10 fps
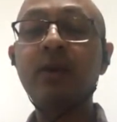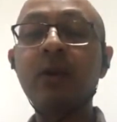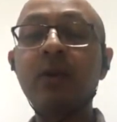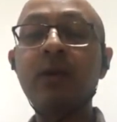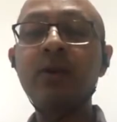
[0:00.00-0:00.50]
is
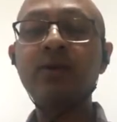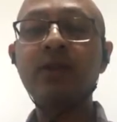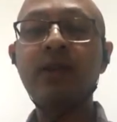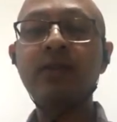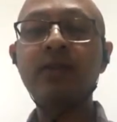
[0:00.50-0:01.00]
always
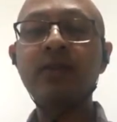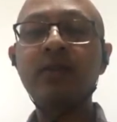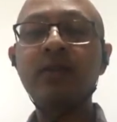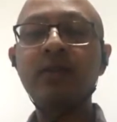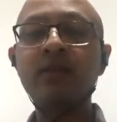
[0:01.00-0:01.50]

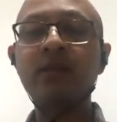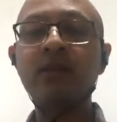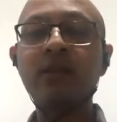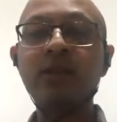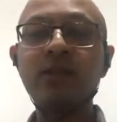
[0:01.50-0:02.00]
existing with
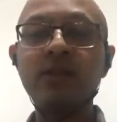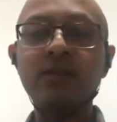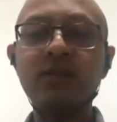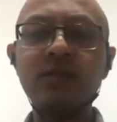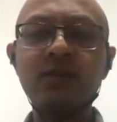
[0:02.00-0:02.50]
brilliance.